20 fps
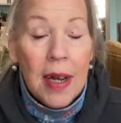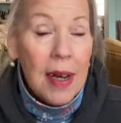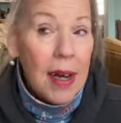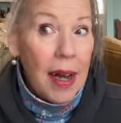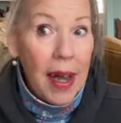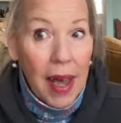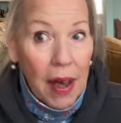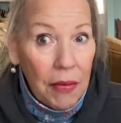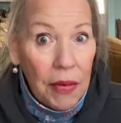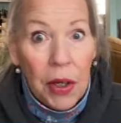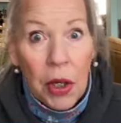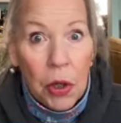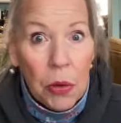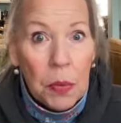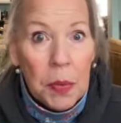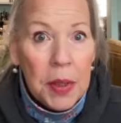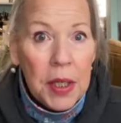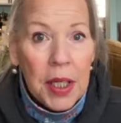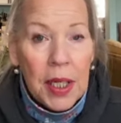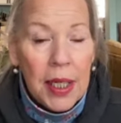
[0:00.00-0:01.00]
I haven't
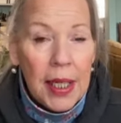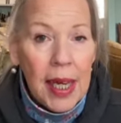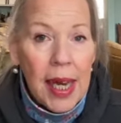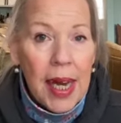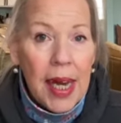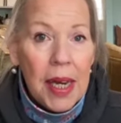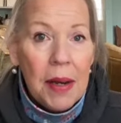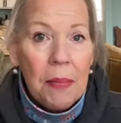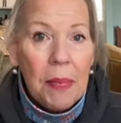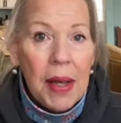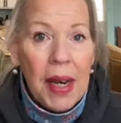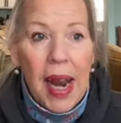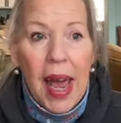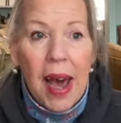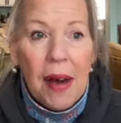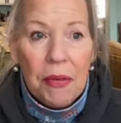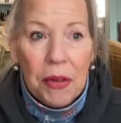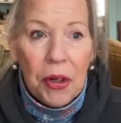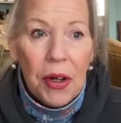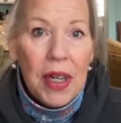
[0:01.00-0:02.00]
opened it yet, but
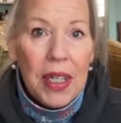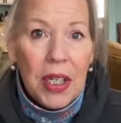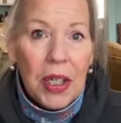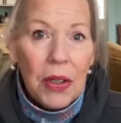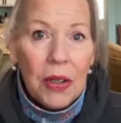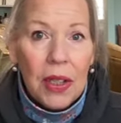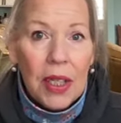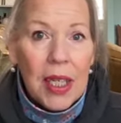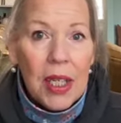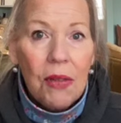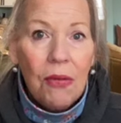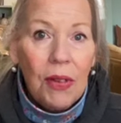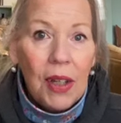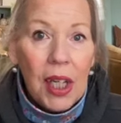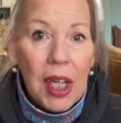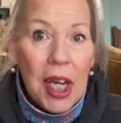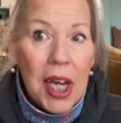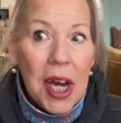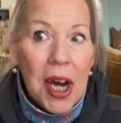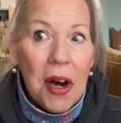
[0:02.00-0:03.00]
after I do this
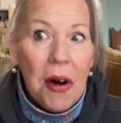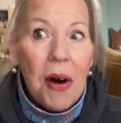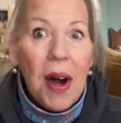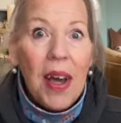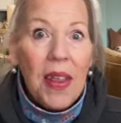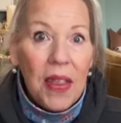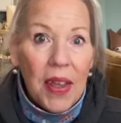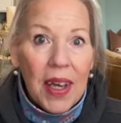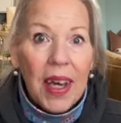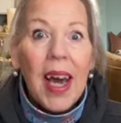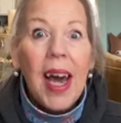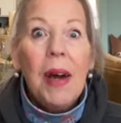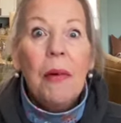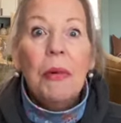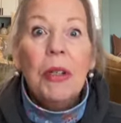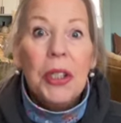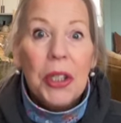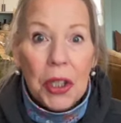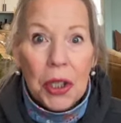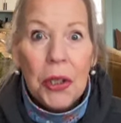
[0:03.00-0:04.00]
video, I think I
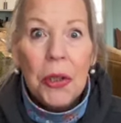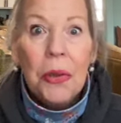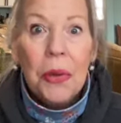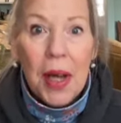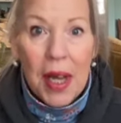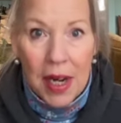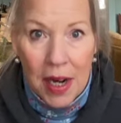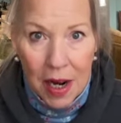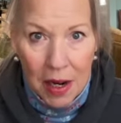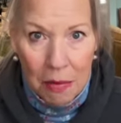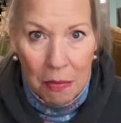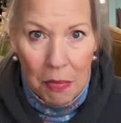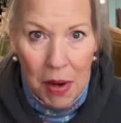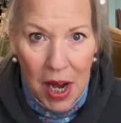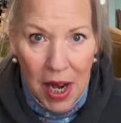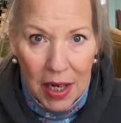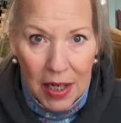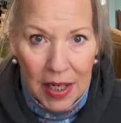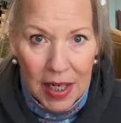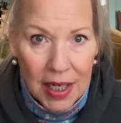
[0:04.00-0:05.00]
will do an
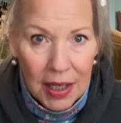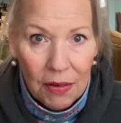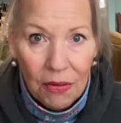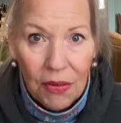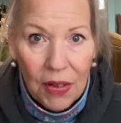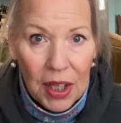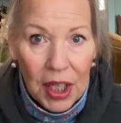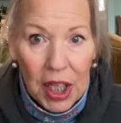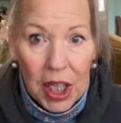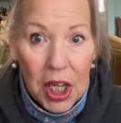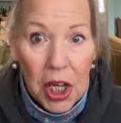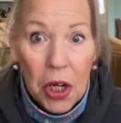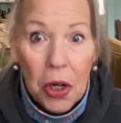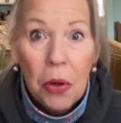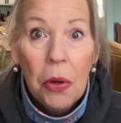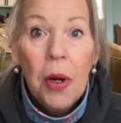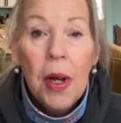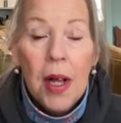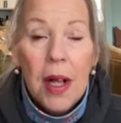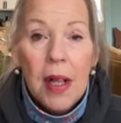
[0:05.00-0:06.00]
unboxing video
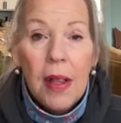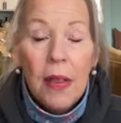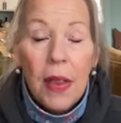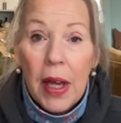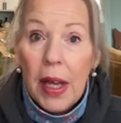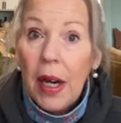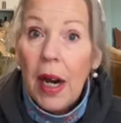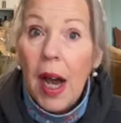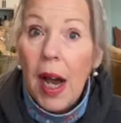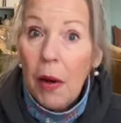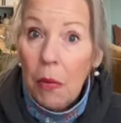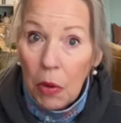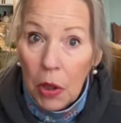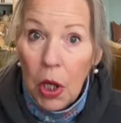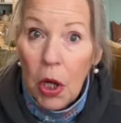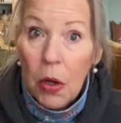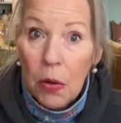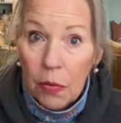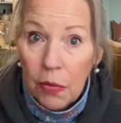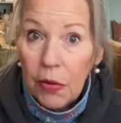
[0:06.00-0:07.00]
that I will
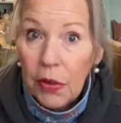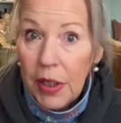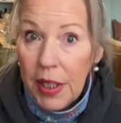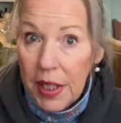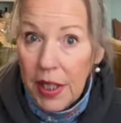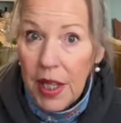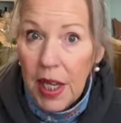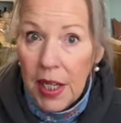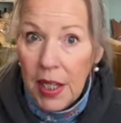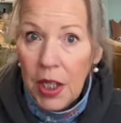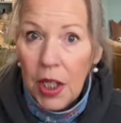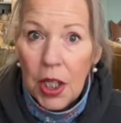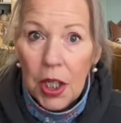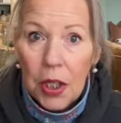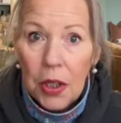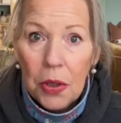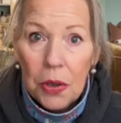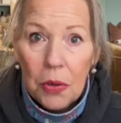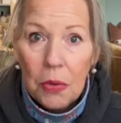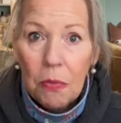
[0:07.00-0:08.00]
hopefully then
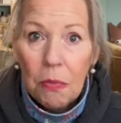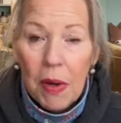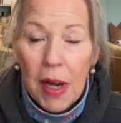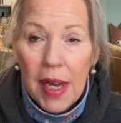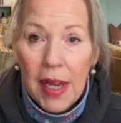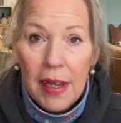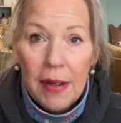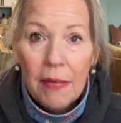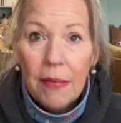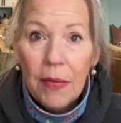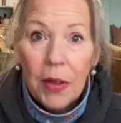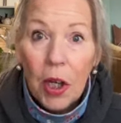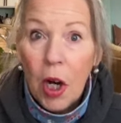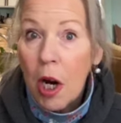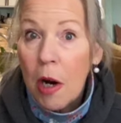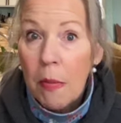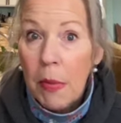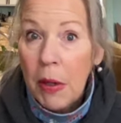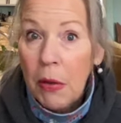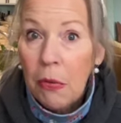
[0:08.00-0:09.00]
do my
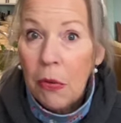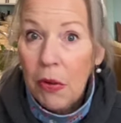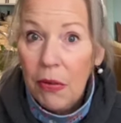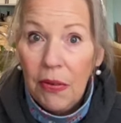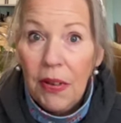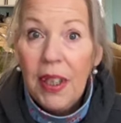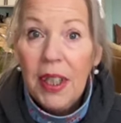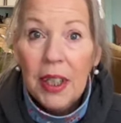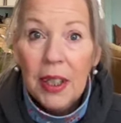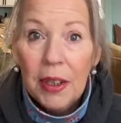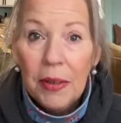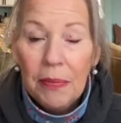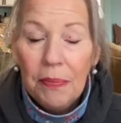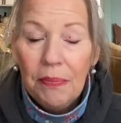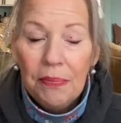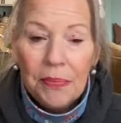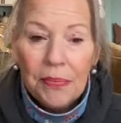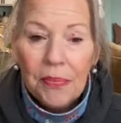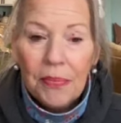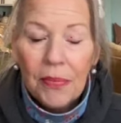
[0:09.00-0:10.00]
garment reveal,
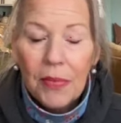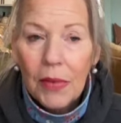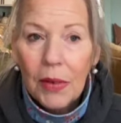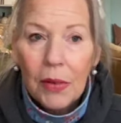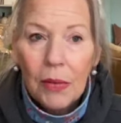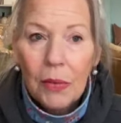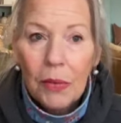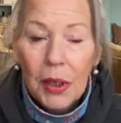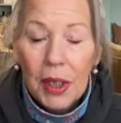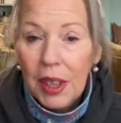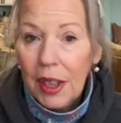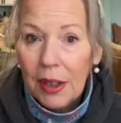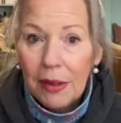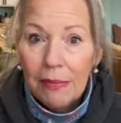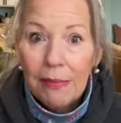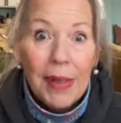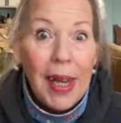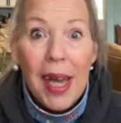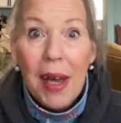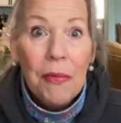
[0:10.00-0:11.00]
which
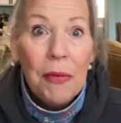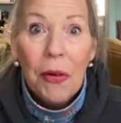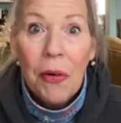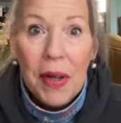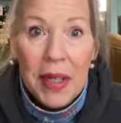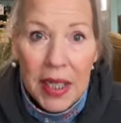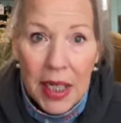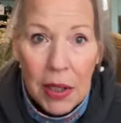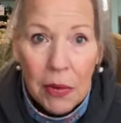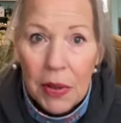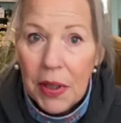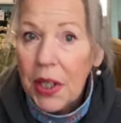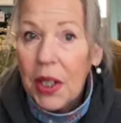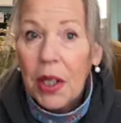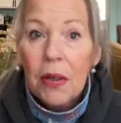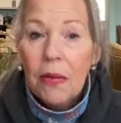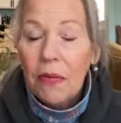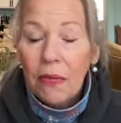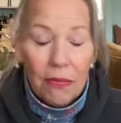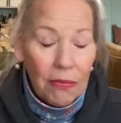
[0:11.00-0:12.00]
I have no idea what
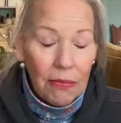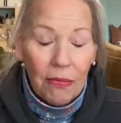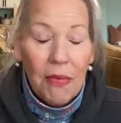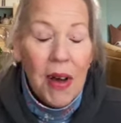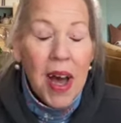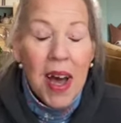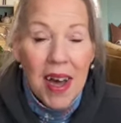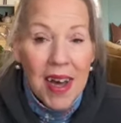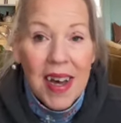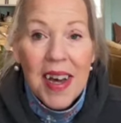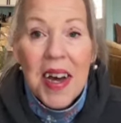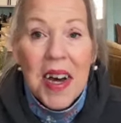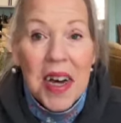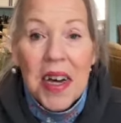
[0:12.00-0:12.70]
the